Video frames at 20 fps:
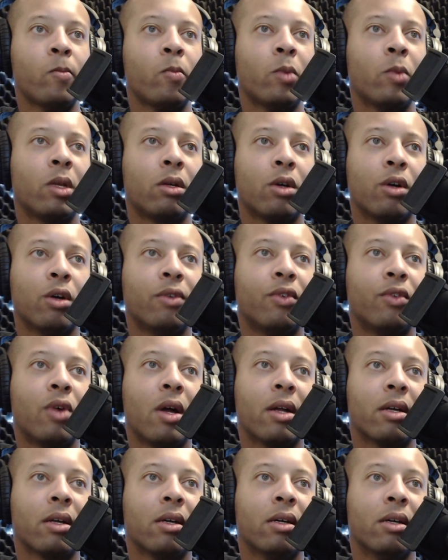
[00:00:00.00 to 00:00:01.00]
Code
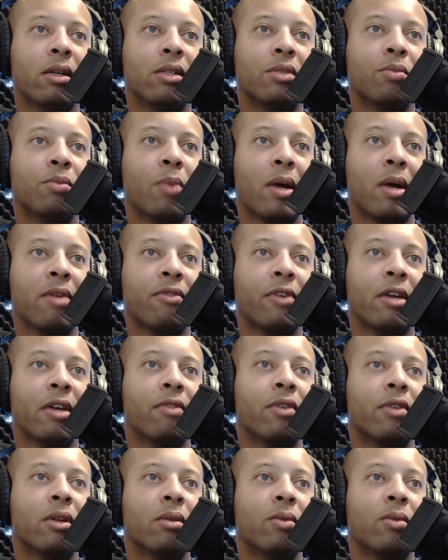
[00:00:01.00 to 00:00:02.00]
Veronica is my
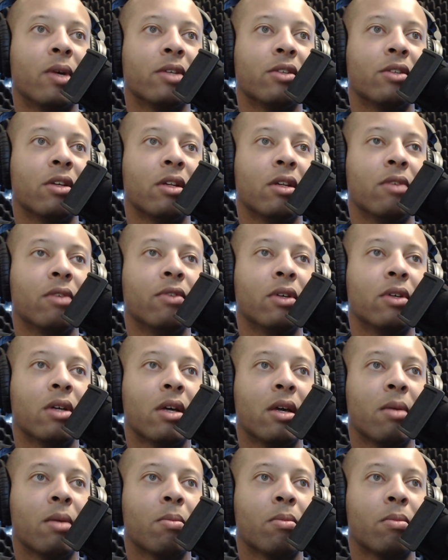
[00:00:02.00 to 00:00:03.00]
favorite Resident Evil
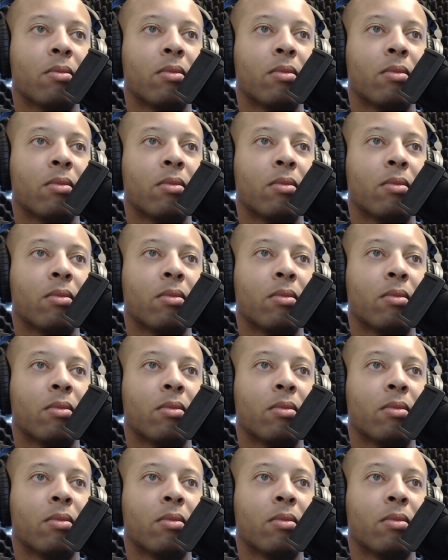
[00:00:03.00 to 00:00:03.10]
game.